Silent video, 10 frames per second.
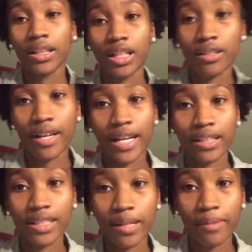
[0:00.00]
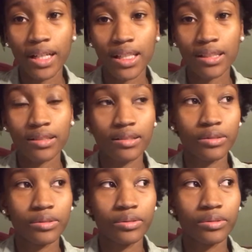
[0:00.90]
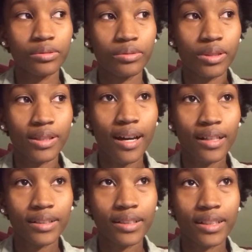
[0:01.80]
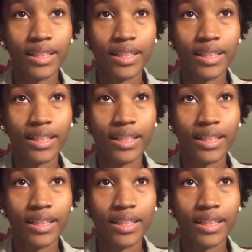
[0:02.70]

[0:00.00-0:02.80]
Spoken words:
y'all know I had to take my cousin to the doctor.